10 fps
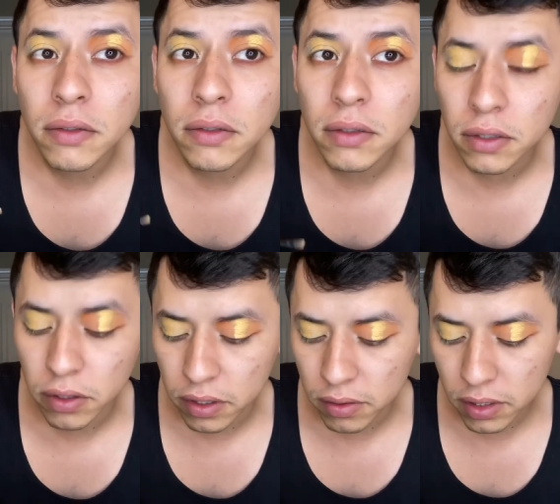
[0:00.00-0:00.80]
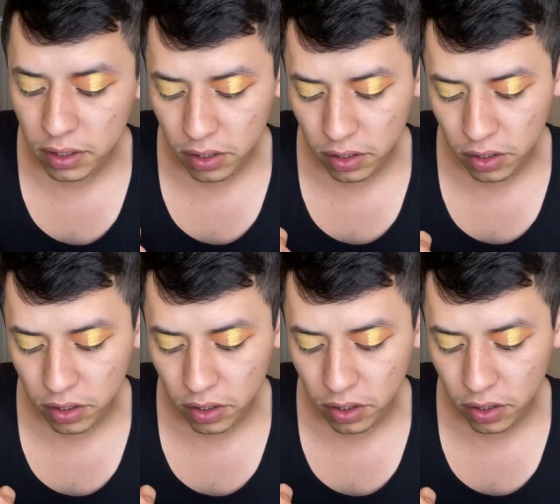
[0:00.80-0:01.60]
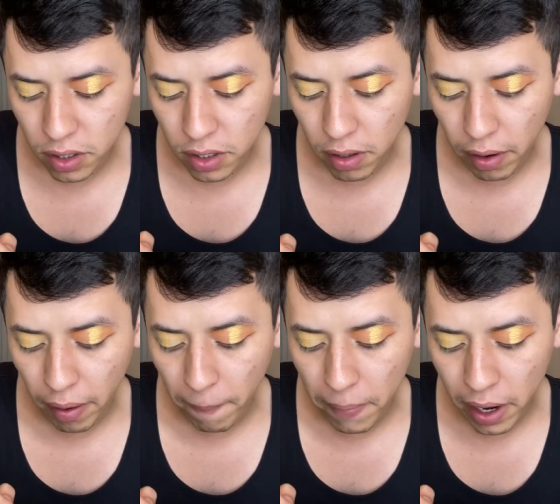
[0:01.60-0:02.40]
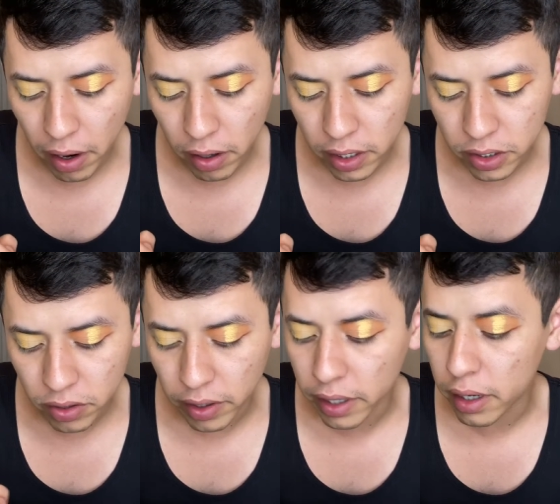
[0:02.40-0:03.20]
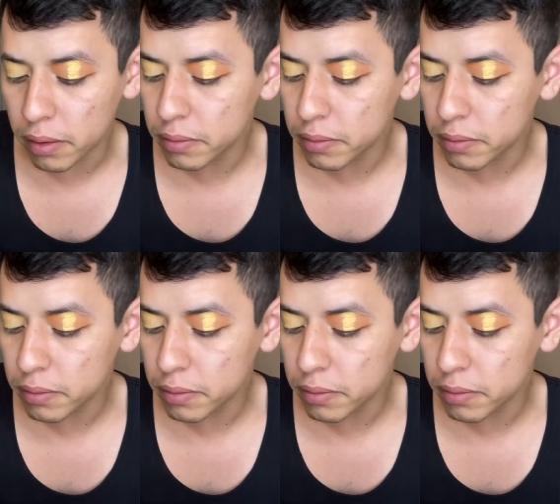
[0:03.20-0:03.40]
So this one's barely showing up.